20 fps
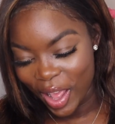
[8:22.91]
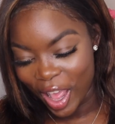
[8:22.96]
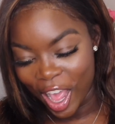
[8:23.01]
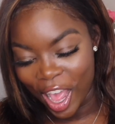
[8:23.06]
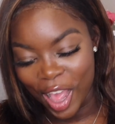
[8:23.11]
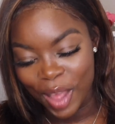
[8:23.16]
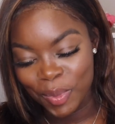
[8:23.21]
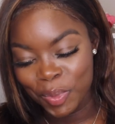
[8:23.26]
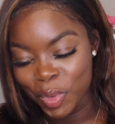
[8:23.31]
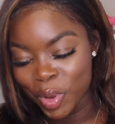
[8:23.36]

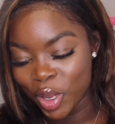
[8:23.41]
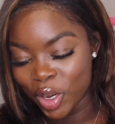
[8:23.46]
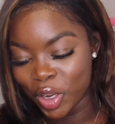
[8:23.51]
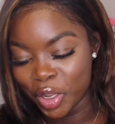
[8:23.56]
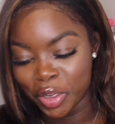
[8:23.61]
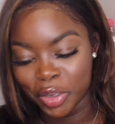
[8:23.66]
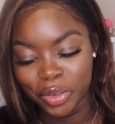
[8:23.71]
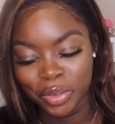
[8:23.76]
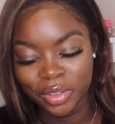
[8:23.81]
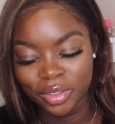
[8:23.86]
I'm
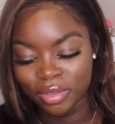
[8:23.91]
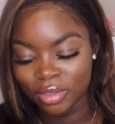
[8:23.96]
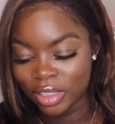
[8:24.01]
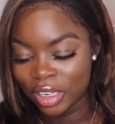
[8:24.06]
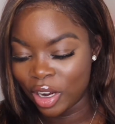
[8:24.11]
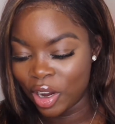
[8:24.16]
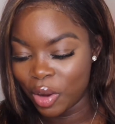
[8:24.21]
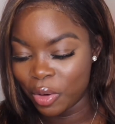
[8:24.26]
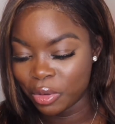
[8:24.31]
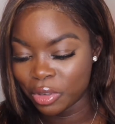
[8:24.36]
gonna
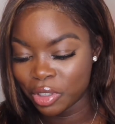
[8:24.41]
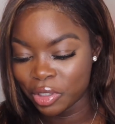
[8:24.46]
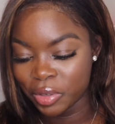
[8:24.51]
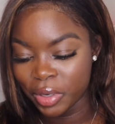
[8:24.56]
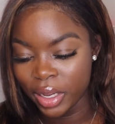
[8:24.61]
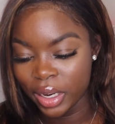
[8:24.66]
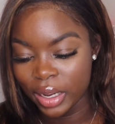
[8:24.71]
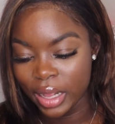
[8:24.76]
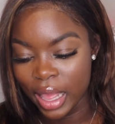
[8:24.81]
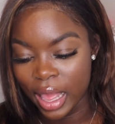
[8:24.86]
go
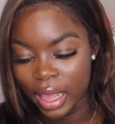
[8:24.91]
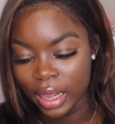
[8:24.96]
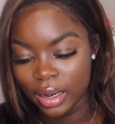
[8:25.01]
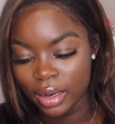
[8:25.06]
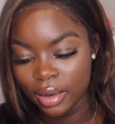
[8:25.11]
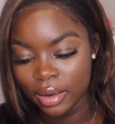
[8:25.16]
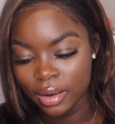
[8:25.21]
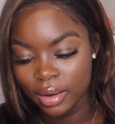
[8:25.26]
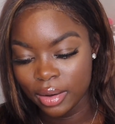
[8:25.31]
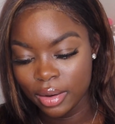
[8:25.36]
straight ahead.
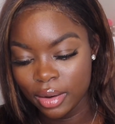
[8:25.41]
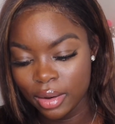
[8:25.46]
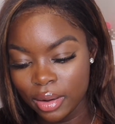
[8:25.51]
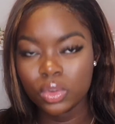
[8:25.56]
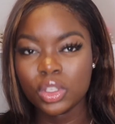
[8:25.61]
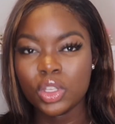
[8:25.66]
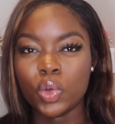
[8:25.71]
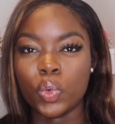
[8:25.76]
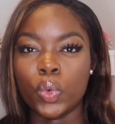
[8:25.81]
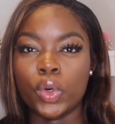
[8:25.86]

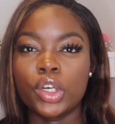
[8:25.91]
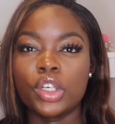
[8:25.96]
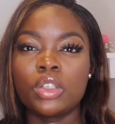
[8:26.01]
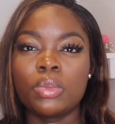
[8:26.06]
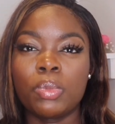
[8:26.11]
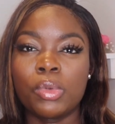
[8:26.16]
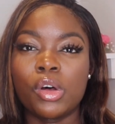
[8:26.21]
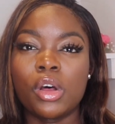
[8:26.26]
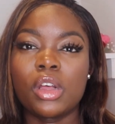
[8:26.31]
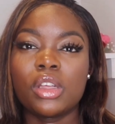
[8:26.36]
Who's the
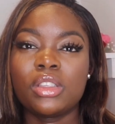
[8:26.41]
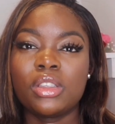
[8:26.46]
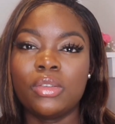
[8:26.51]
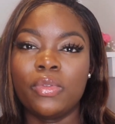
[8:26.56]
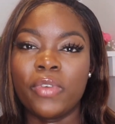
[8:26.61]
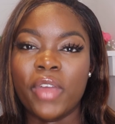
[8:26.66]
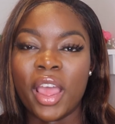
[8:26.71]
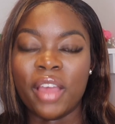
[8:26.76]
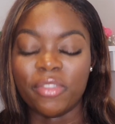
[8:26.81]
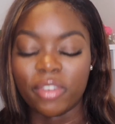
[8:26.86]
worst boss
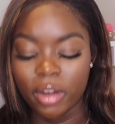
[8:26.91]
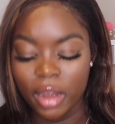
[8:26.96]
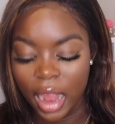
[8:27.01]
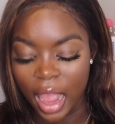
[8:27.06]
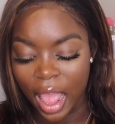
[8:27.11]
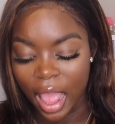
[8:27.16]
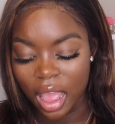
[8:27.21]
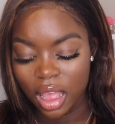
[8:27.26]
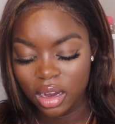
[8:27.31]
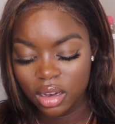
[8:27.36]
you've ever
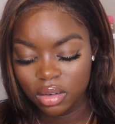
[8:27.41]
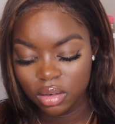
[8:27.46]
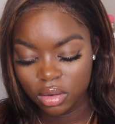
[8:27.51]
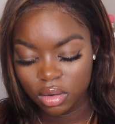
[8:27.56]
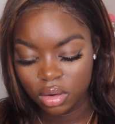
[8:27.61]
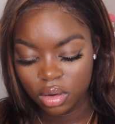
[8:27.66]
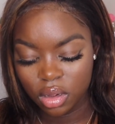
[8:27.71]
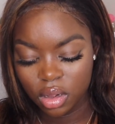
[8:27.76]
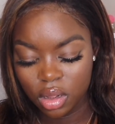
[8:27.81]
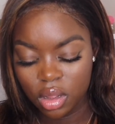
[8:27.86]
had?
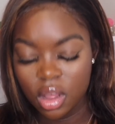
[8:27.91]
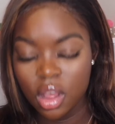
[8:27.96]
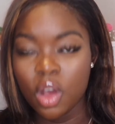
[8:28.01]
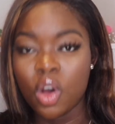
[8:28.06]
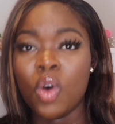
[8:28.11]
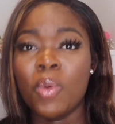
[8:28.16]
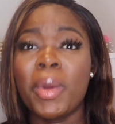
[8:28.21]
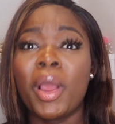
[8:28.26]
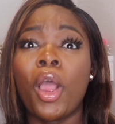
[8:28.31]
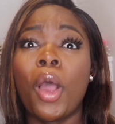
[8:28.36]

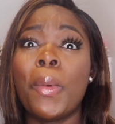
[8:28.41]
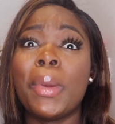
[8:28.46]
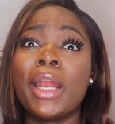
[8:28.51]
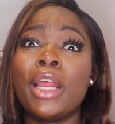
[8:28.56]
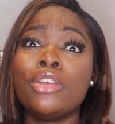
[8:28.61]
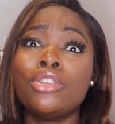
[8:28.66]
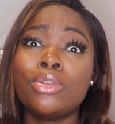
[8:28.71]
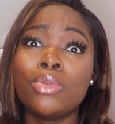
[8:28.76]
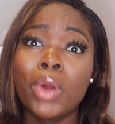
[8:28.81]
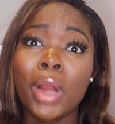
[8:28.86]
Oh my god, when I
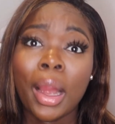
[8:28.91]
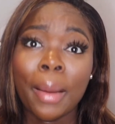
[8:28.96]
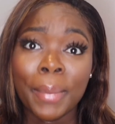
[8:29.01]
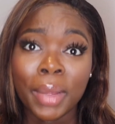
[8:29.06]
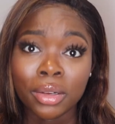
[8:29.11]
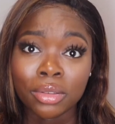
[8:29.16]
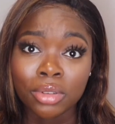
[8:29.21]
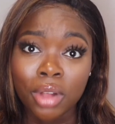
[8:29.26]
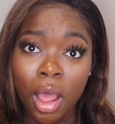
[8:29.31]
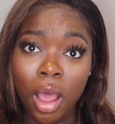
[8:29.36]
used to work at
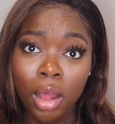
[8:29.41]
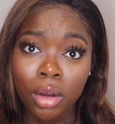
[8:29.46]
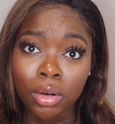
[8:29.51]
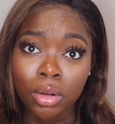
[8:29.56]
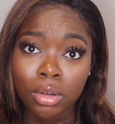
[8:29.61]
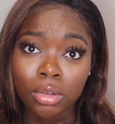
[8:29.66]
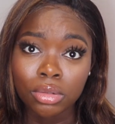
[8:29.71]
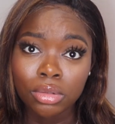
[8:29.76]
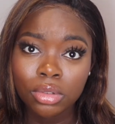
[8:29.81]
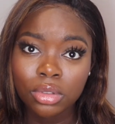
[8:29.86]

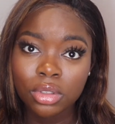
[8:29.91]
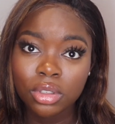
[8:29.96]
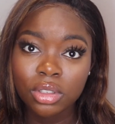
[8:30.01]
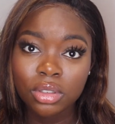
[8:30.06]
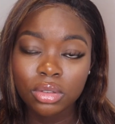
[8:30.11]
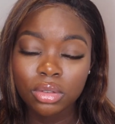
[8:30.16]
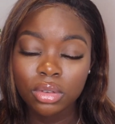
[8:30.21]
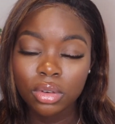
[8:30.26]
McDonald's.